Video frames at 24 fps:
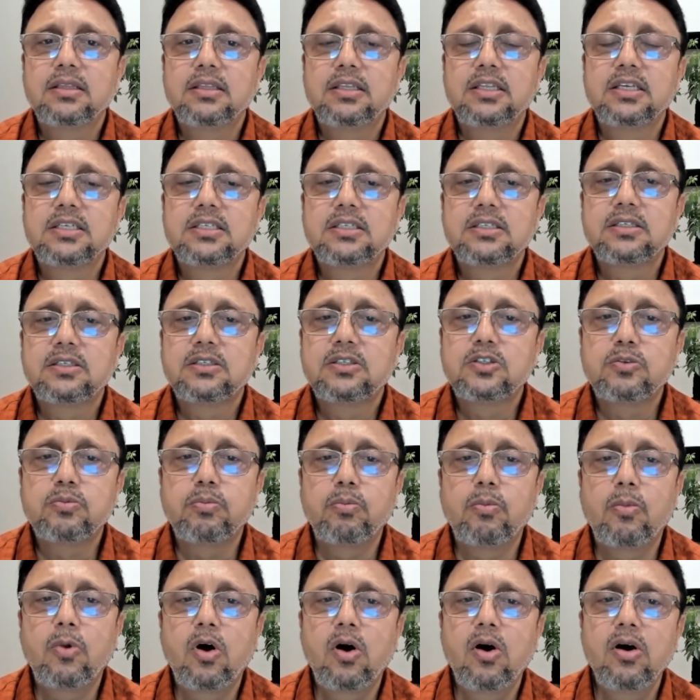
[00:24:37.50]
this
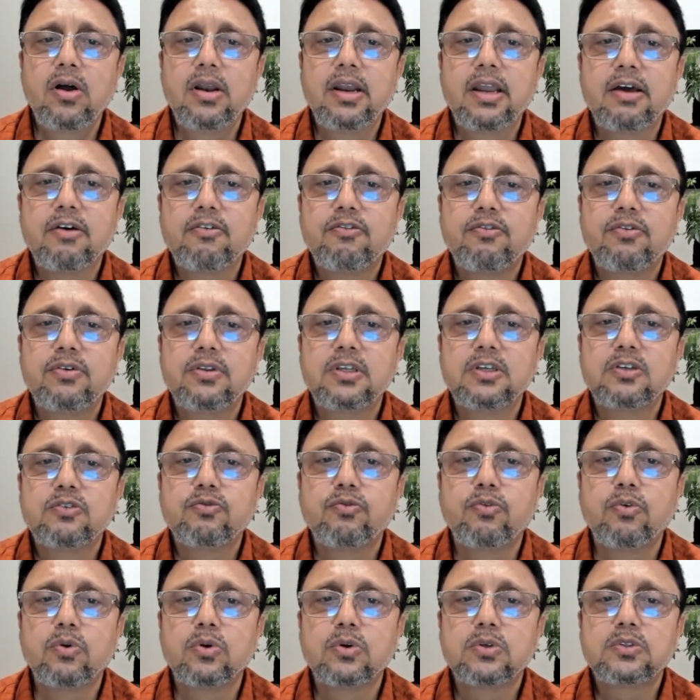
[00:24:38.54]
small f,
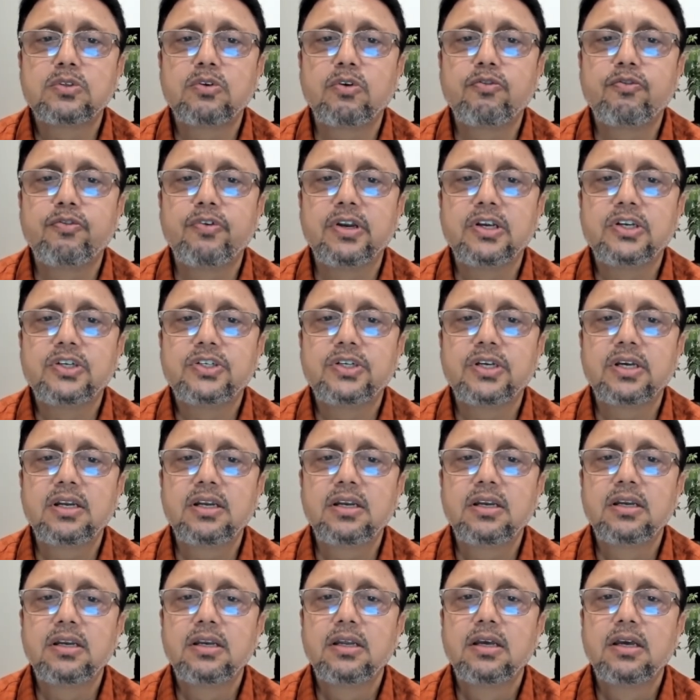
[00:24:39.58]
this force of
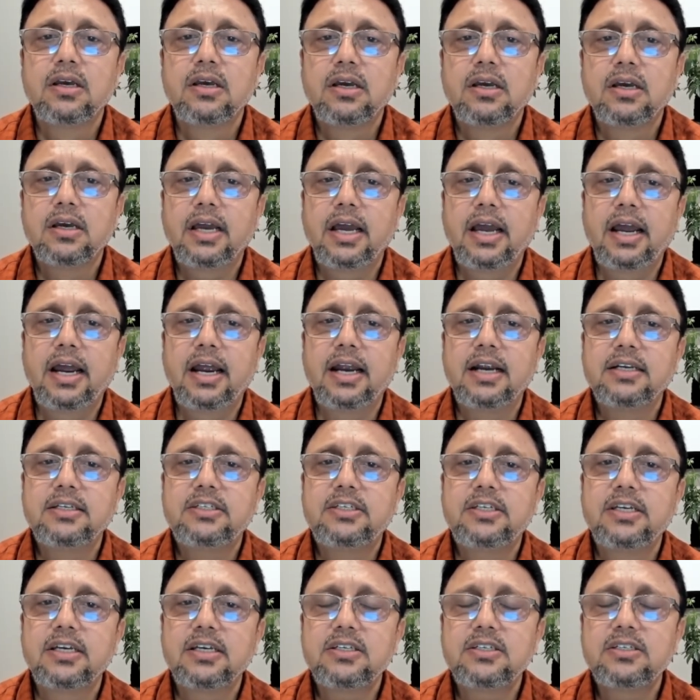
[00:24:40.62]
friction,
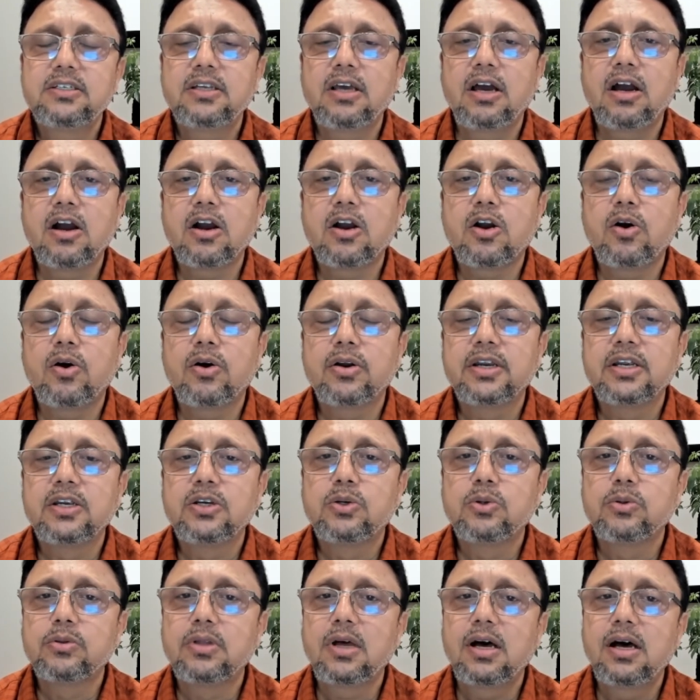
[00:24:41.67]
adjusts
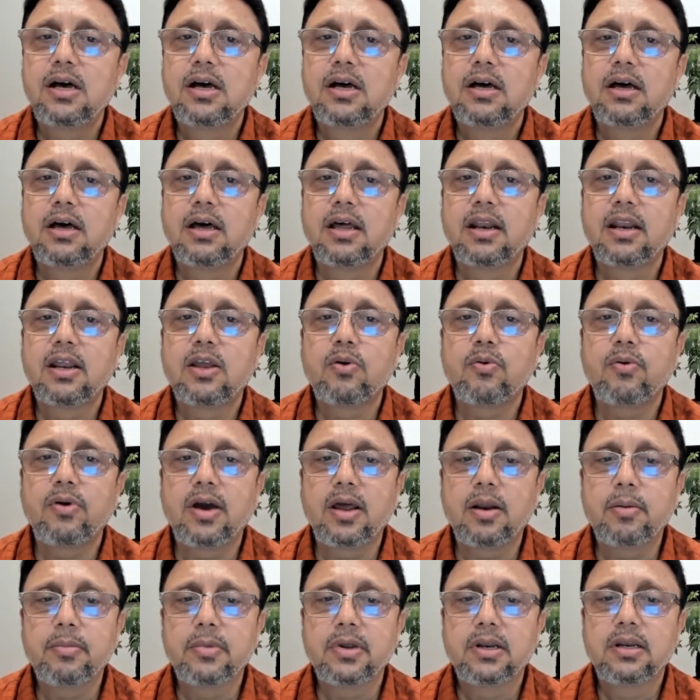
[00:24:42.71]
according to the
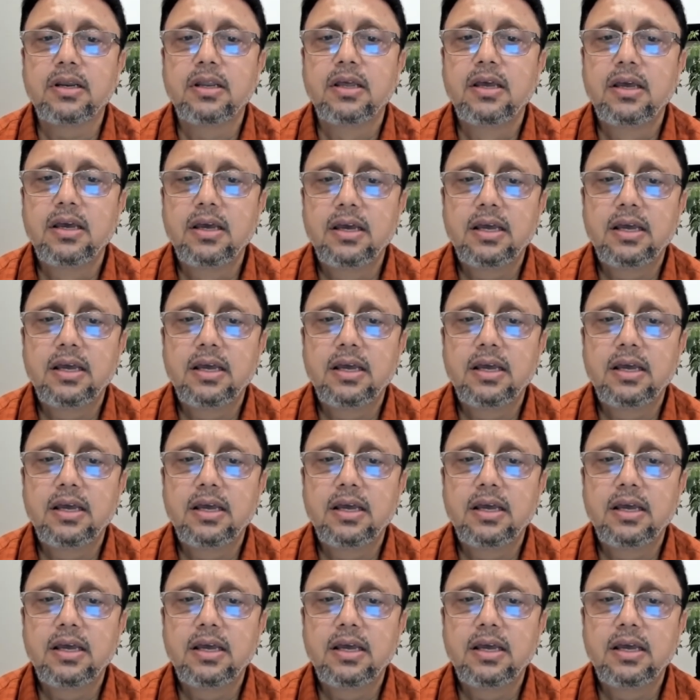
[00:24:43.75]
requirement.